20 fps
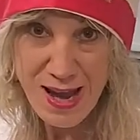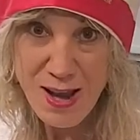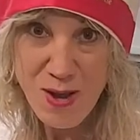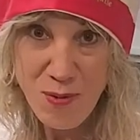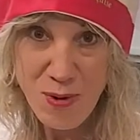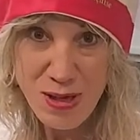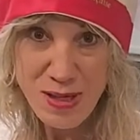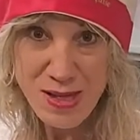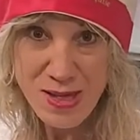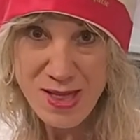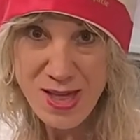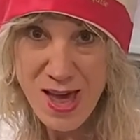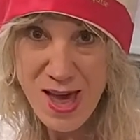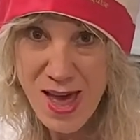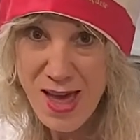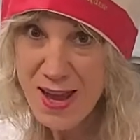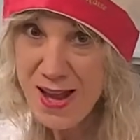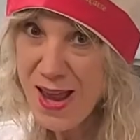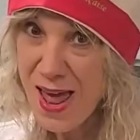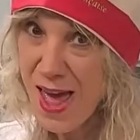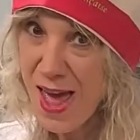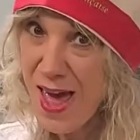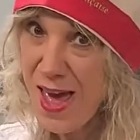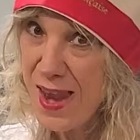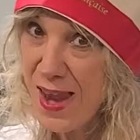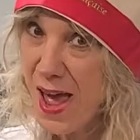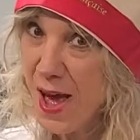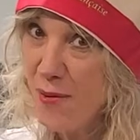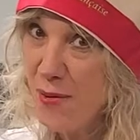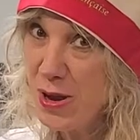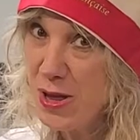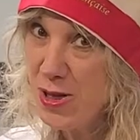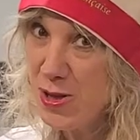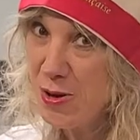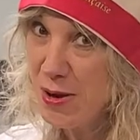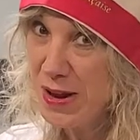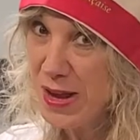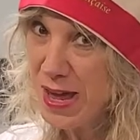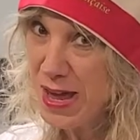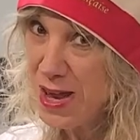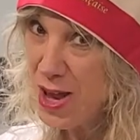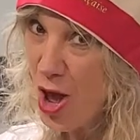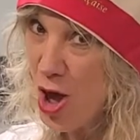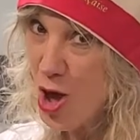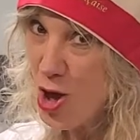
I went to 10, and how many do I need?